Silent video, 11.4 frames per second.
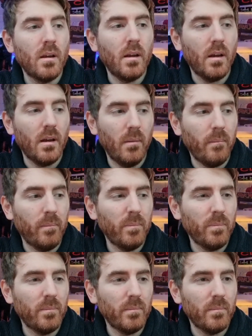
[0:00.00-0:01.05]
I
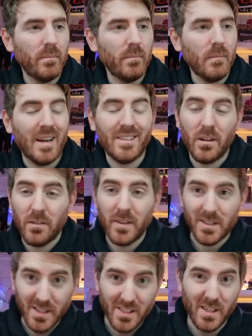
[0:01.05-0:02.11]
don't know if that's
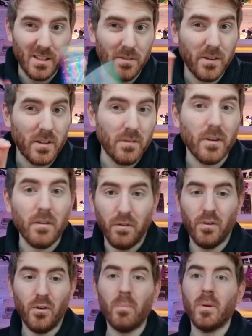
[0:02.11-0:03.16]
an incentive for you to vote
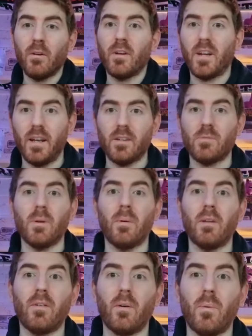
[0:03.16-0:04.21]
for me or against me, but
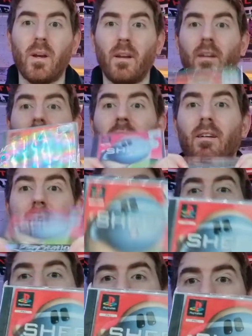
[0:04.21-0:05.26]
if I win,
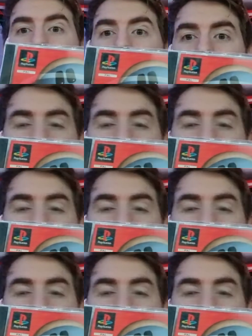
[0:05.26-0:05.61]
you're going to get to